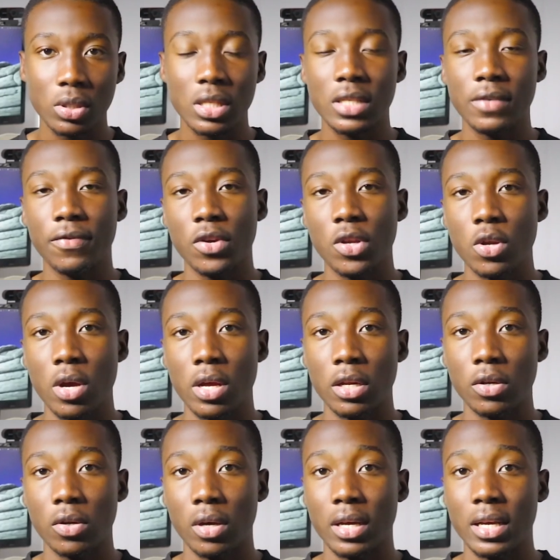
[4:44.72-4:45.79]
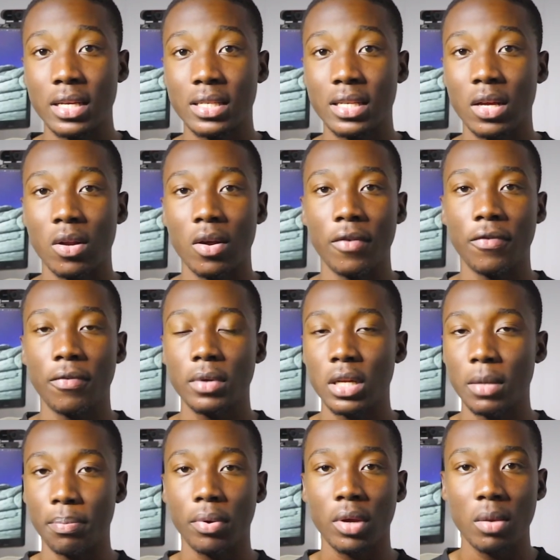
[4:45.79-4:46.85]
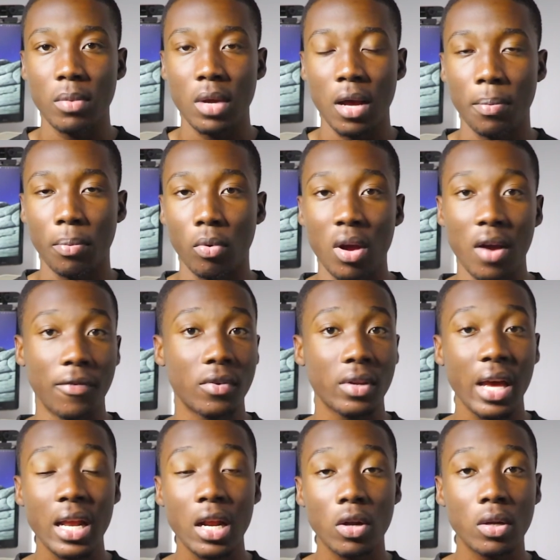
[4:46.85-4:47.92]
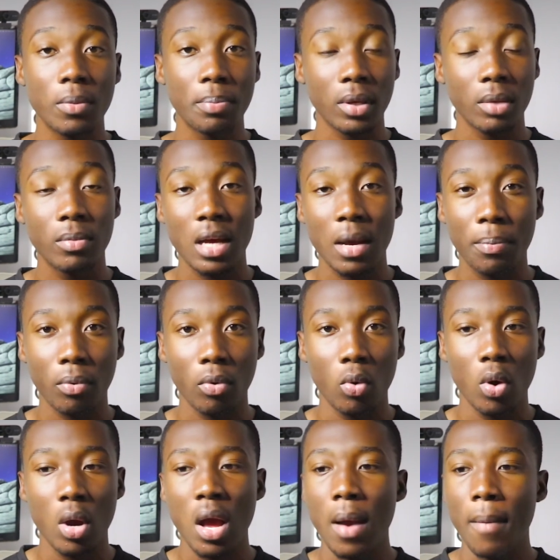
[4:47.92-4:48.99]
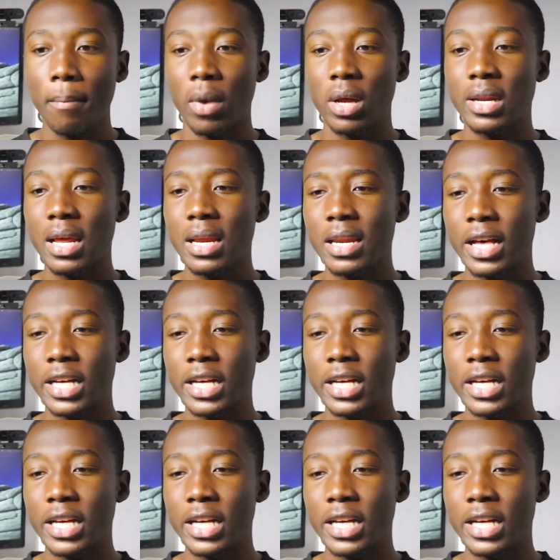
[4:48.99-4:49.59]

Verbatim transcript: this video editor instead of the Premiere Pro. I've tried out the Premiere Pro, but then the